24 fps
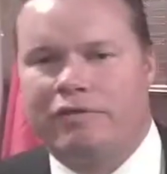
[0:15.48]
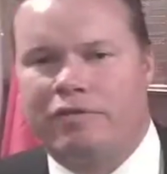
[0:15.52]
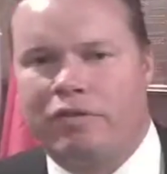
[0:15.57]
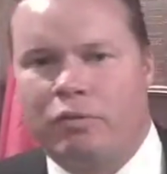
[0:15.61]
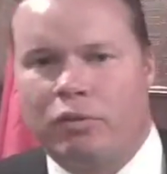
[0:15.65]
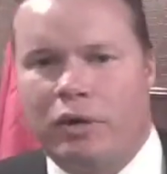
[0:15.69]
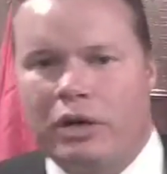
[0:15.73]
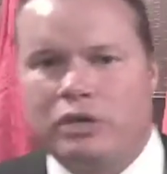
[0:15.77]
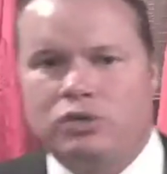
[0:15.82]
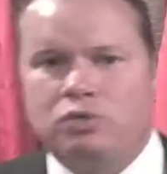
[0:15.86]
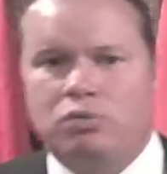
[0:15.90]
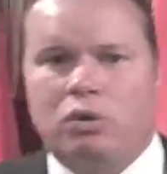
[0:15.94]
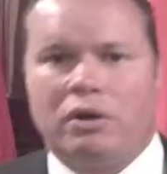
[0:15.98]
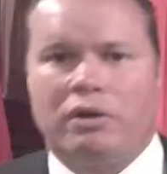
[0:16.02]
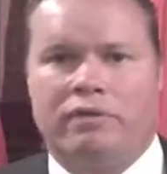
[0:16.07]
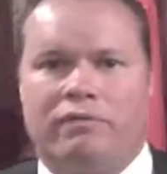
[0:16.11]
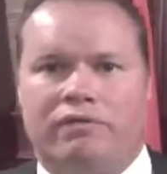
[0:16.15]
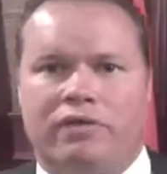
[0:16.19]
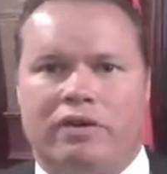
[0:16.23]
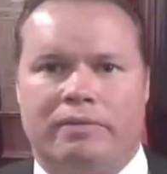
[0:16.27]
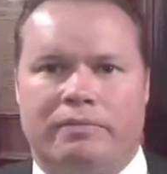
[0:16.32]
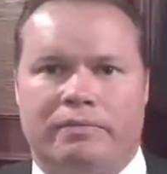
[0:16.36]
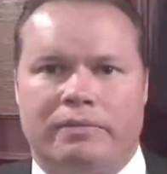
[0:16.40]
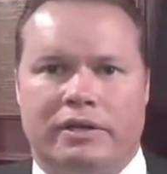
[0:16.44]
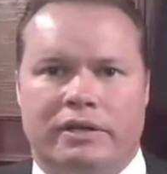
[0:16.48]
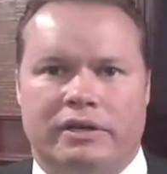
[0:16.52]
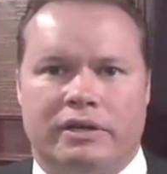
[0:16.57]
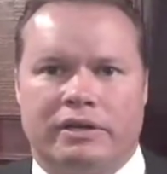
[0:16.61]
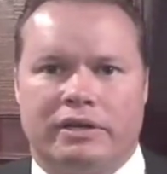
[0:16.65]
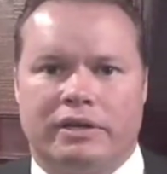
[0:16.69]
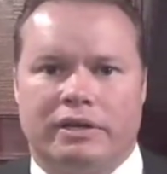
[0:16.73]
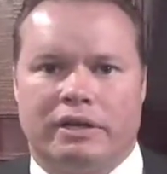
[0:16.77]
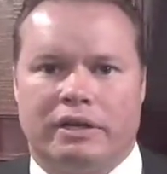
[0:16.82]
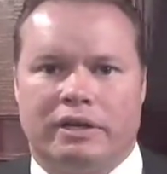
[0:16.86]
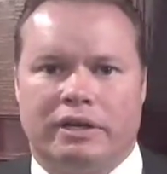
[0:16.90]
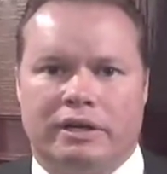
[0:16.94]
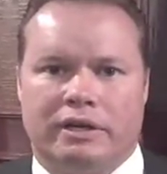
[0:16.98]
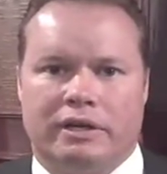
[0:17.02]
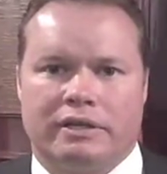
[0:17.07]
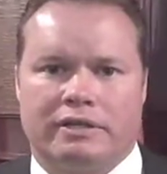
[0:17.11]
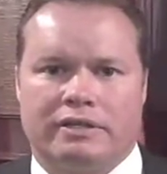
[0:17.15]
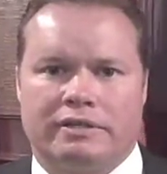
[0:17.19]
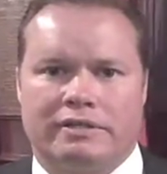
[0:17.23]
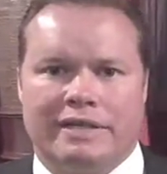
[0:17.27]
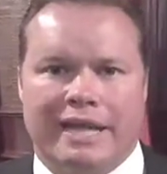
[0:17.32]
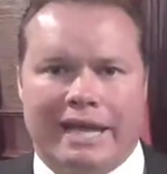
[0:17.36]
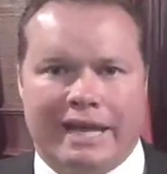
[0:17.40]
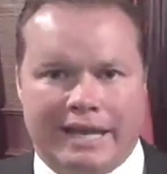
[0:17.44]
different ways. One from the
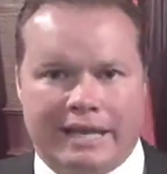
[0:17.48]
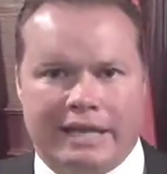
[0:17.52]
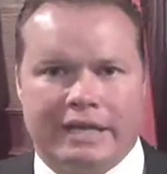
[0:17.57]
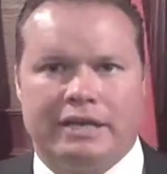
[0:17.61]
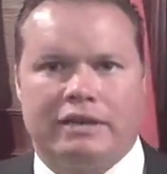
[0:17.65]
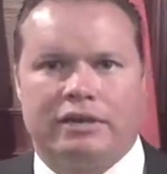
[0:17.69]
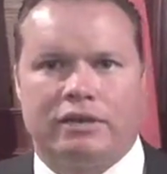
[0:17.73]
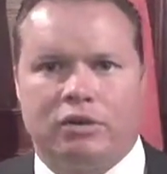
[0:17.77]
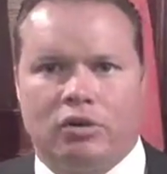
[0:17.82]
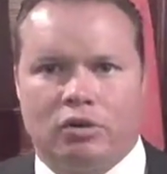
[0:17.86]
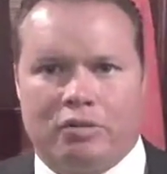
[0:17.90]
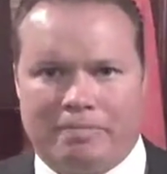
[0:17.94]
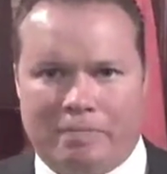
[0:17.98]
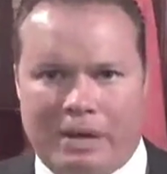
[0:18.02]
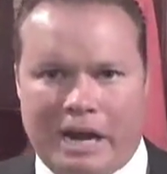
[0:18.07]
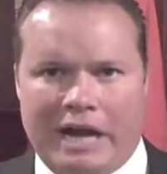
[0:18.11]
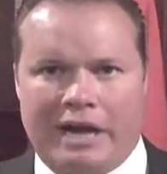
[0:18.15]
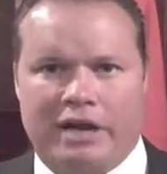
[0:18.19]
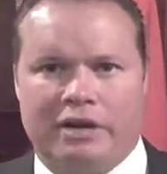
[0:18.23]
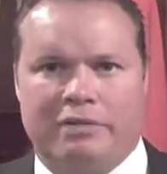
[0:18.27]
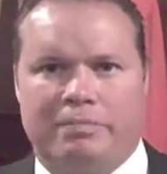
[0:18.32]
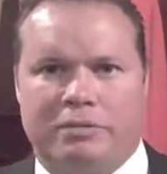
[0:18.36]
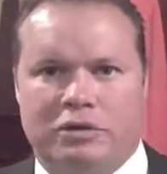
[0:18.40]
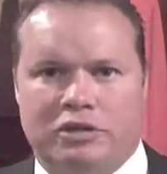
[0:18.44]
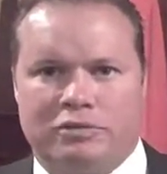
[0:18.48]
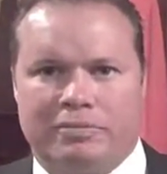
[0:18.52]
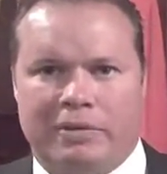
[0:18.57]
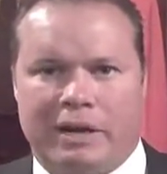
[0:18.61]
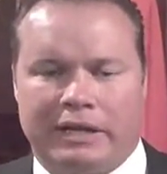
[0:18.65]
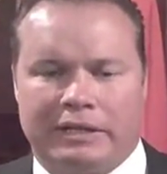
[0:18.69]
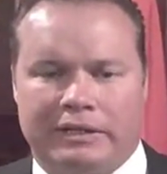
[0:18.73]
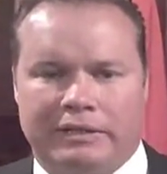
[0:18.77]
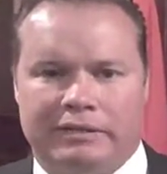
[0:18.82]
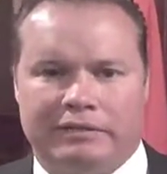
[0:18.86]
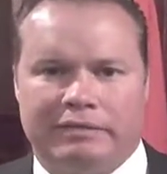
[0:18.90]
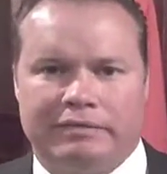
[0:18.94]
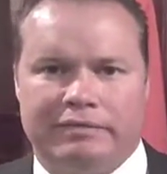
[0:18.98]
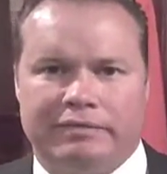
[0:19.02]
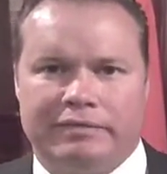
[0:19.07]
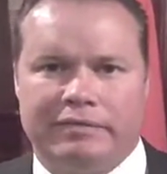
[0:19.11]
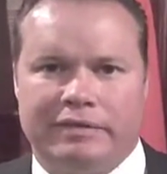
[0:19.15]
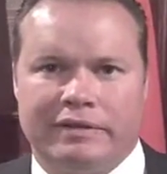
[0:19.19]
tenant or buyer perspective.